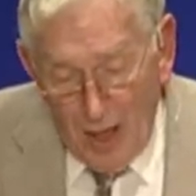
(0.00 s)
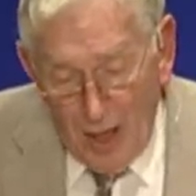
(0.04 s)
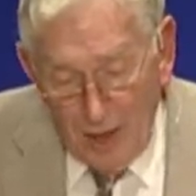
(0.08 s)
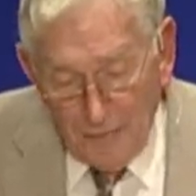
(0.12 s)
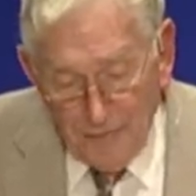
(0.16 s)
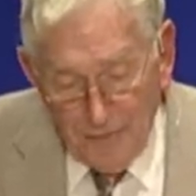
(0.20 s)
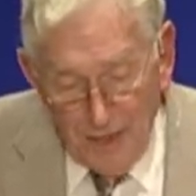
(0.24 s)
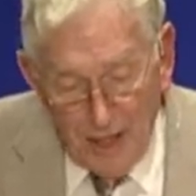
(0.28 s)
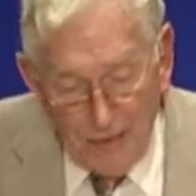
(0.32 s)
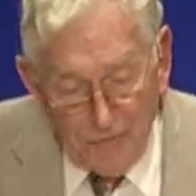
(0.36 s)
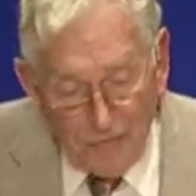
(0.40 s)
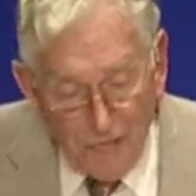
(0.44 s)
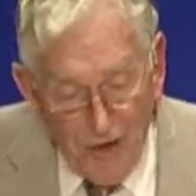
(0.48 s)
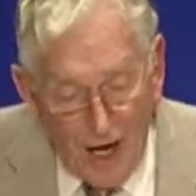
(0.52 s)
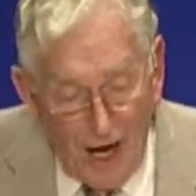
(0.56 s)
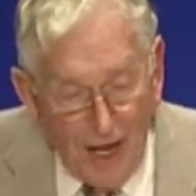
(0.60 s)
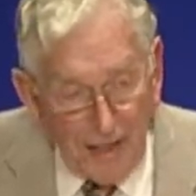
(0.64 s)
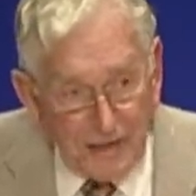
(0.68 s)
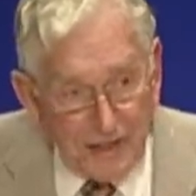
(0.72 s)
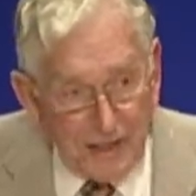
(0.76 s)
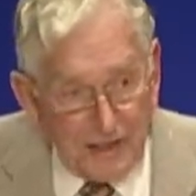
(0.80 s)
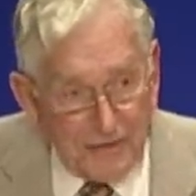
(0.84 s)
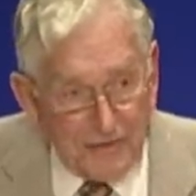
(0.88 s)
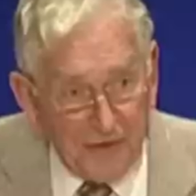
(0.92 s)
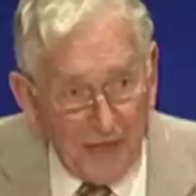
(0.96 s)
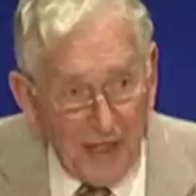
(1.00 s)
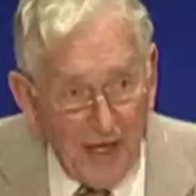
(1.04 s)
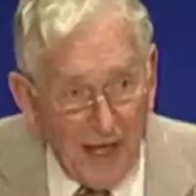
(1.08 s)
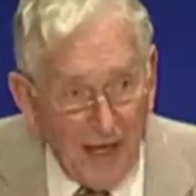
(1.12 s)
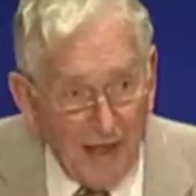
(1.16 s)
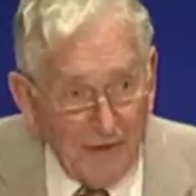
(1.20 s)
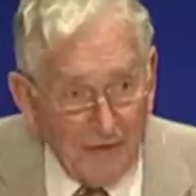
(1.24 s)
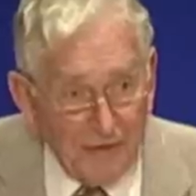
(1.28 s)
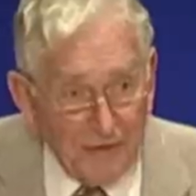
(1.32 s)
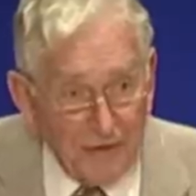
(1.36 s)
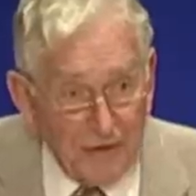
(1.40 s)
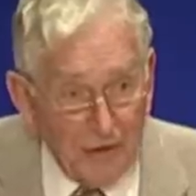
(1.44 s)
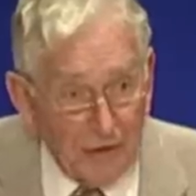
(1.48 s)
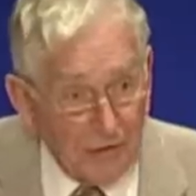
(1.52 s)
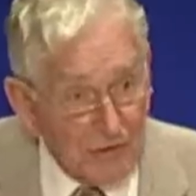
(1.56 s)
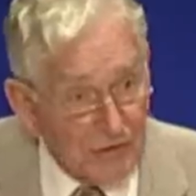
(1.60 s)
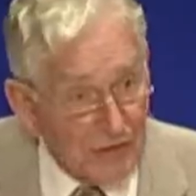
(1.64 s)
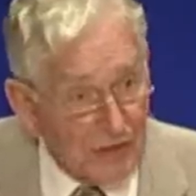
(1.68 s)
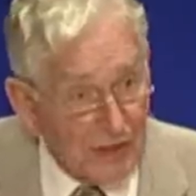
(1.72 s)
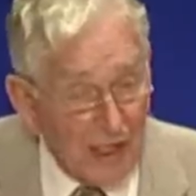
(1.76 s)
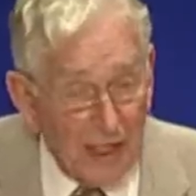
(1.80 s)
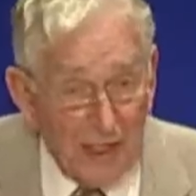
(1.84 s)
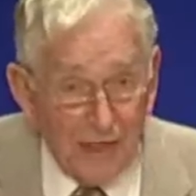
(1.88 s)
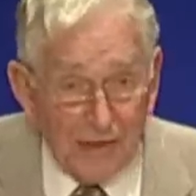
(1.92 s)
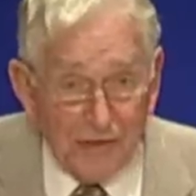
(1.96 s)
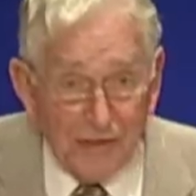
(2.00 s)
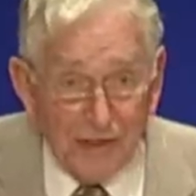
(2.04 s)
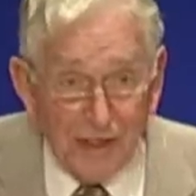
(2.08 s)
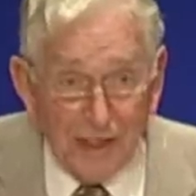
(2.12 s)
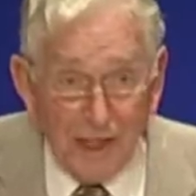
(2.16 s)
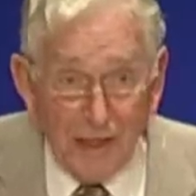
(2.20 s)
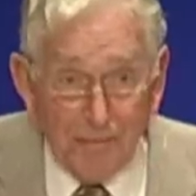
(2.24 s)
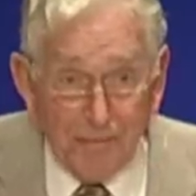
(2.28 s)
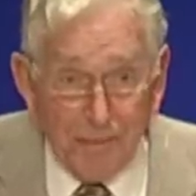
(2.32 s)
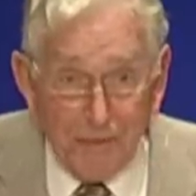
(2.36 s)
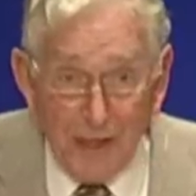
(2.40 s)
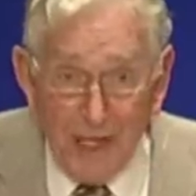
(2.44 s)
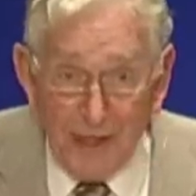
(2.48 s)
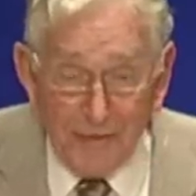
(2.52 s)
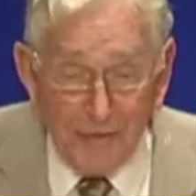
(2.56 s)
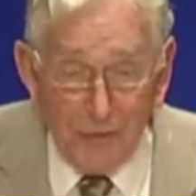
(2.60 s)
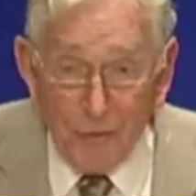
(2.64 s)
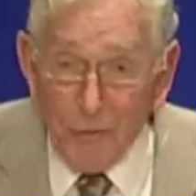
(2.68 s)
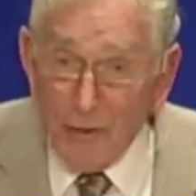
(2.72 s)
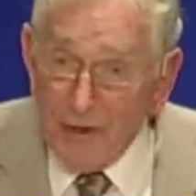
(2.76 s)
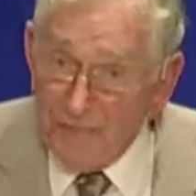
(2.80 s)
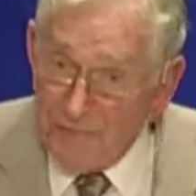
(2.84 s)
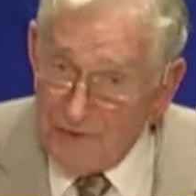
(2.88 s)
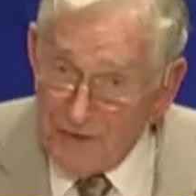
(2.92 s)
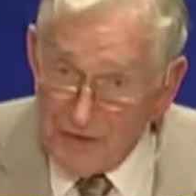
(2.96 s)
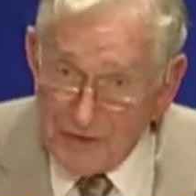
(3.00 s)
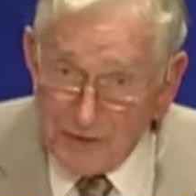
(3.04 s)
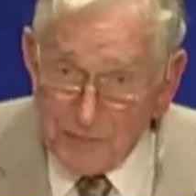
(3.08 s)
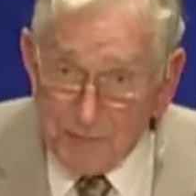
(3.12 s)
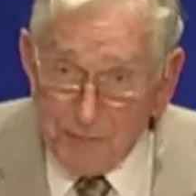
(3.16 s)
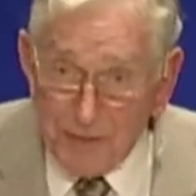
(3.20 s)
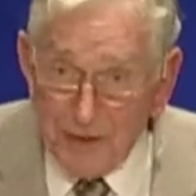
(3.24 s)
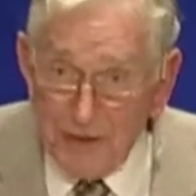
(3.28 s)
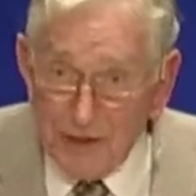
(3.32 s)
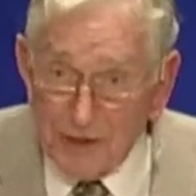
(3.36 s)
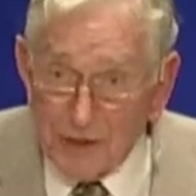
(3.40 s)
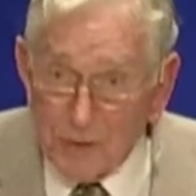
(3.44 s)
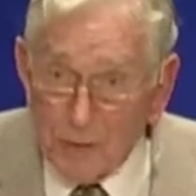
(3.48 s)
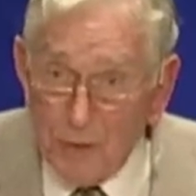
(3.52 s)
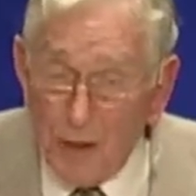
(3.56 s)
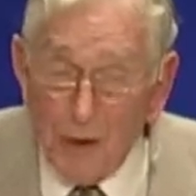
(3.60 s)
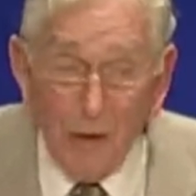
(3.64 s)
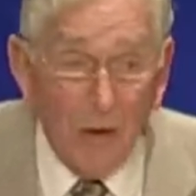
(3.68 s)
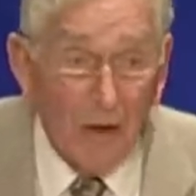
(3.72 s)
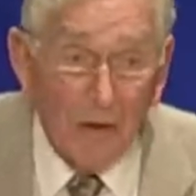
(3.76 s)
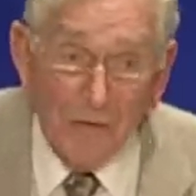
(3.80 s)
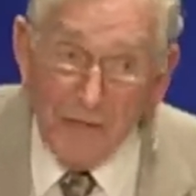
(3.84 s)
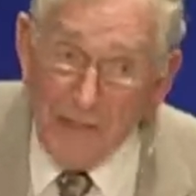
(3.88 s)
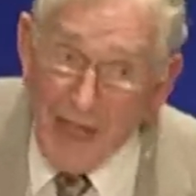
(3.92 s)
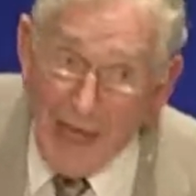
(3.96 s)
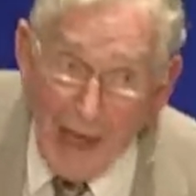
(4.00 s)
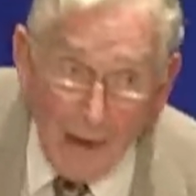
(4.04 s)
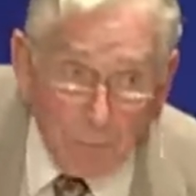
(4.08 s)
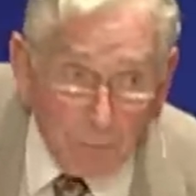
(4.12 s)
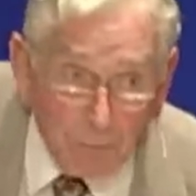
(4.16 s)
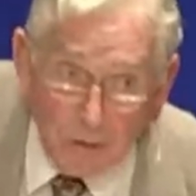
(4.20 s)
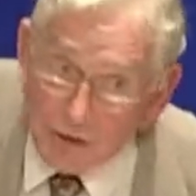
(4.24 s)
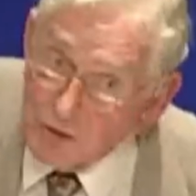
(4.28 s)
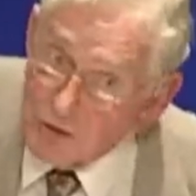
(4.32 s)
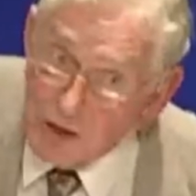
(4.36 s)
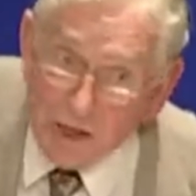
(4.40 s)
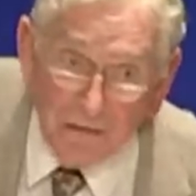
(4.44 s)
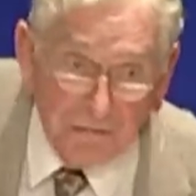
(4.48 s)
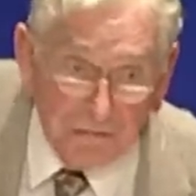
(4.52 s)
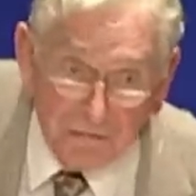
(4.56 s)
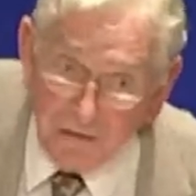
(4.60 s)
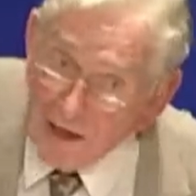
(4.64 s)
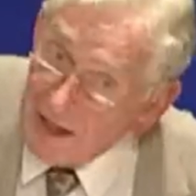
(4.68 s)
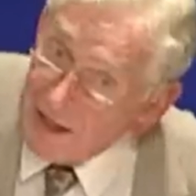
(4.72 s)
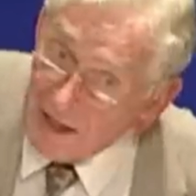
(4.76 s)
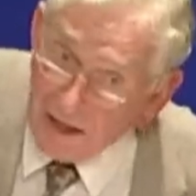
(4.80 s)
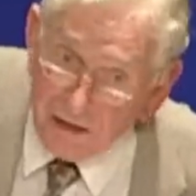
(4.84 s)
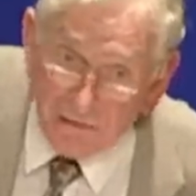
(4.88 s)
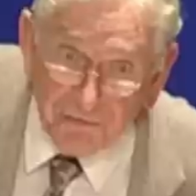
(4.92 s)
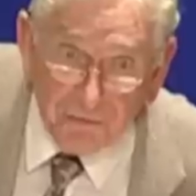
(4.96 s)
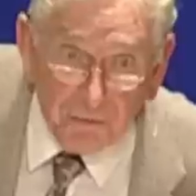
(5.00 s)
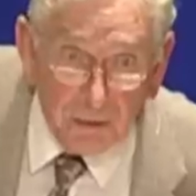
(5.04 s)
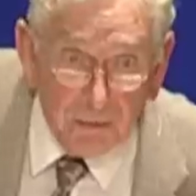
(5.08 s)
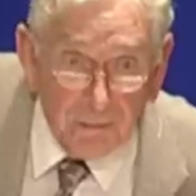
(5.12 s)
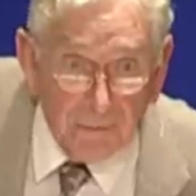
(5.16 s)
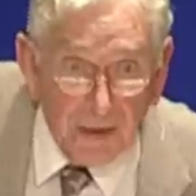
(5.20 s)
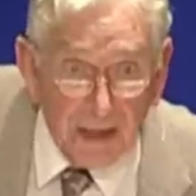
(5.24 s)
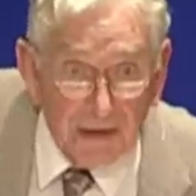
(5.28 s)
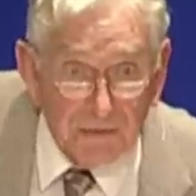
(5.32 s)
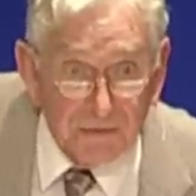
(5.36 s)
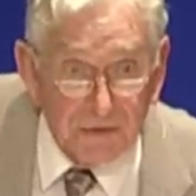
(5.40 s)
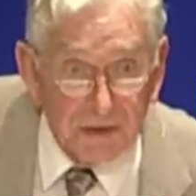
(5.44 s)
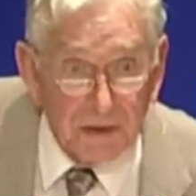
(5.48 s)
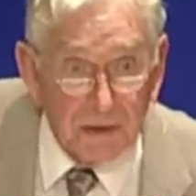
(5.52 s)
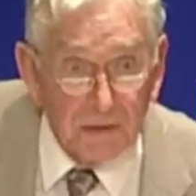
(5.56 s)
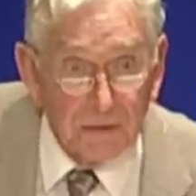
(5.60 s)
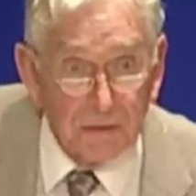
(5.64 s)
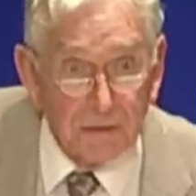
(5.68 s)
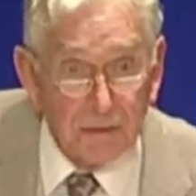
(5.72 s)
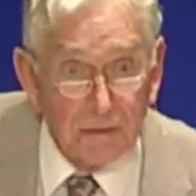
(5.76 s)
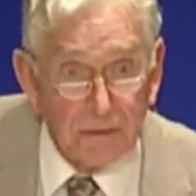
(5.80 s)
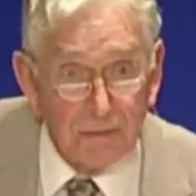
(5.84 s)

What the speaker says: And then right at the end, you'll say to the brother, if he's preached well, that was a faithful message.